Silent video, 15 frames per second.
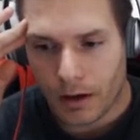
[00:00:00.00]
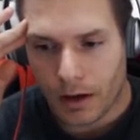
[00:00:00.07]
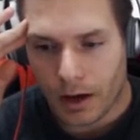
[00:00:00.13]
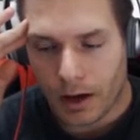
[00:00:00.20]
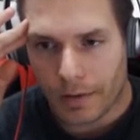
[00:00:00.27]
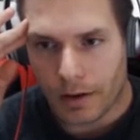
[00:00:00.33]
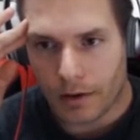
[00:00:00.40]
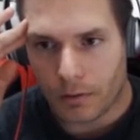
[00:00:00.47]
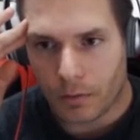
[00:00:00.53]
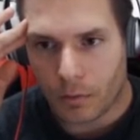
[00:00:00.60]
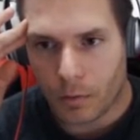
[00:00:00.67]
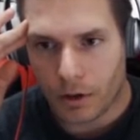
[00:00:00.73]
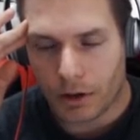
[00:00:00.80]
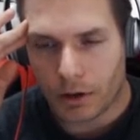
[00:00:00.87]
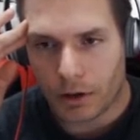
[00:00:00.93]
and then
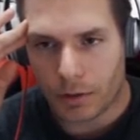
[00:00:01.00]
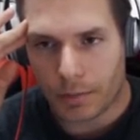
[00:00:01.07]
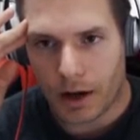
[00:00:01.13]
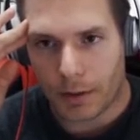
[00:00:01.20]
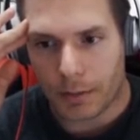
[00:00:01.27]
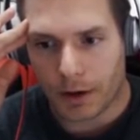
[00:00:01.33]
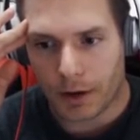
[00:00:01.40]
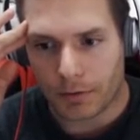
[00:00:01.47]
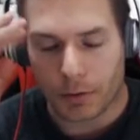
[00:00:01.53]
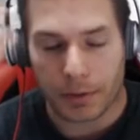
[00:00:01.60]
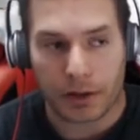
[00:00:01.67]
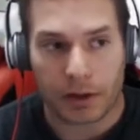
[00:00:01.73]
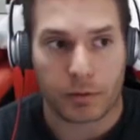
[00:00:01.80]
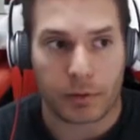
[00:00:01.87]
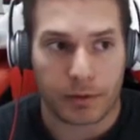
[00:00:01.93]
we could pop off too
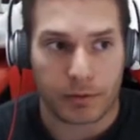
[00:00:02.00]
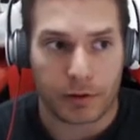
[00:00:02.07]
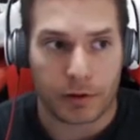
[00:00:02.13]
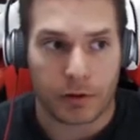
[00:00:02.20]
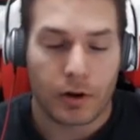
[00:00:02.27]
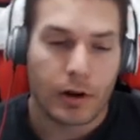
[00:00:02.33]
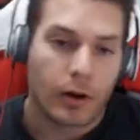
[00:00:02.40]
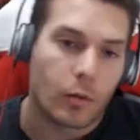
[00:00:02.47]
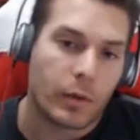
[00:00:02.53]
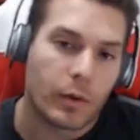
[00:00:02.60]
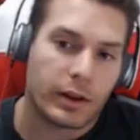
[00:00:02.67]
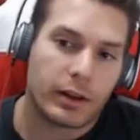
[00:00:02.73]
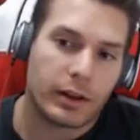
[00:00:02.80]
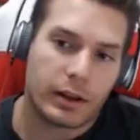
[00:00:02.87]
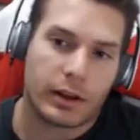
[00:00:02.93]
because we had 2.
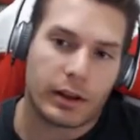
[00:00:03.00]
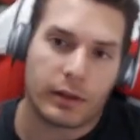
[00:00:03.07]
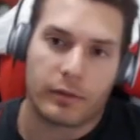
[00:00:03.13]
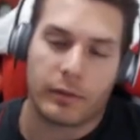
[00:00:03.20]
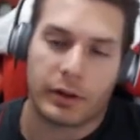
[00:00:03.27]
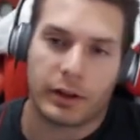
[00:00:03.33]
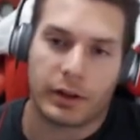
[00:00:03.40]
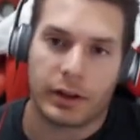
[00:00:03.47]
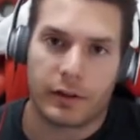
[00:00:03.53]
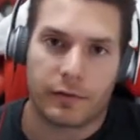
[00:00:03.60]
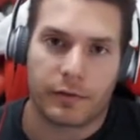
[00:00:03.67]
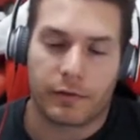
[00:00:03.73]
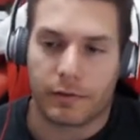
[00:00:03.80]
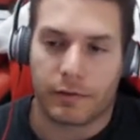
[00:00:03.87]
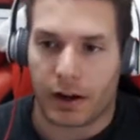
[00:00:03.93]
We can get
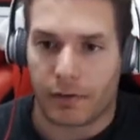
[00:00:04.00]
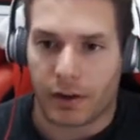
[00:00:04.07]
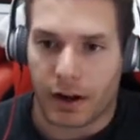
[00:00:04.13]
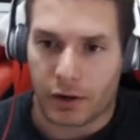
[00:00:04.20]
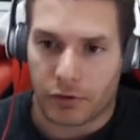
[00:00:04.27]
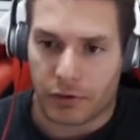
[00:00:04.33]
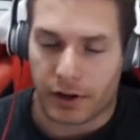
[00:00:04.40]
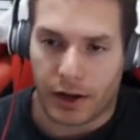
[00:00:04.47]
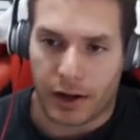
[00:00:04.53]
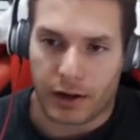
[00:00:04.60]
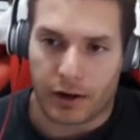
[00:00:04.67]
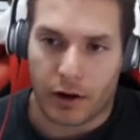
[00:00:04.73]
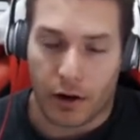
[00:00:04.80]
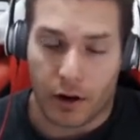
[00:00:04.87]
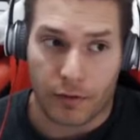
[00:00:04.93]

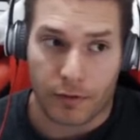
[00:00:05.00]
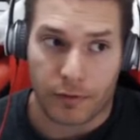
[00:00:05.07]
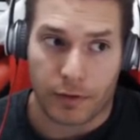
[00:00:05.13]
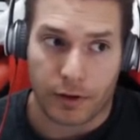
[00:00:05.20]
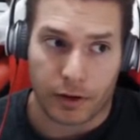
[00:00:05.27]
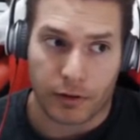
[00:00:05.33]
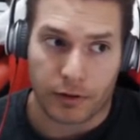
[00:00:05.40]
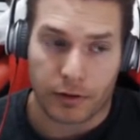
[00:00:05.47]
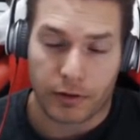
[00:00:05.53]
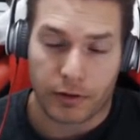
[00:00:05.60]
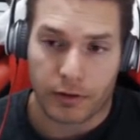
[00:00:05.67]
Vajrayana on the field,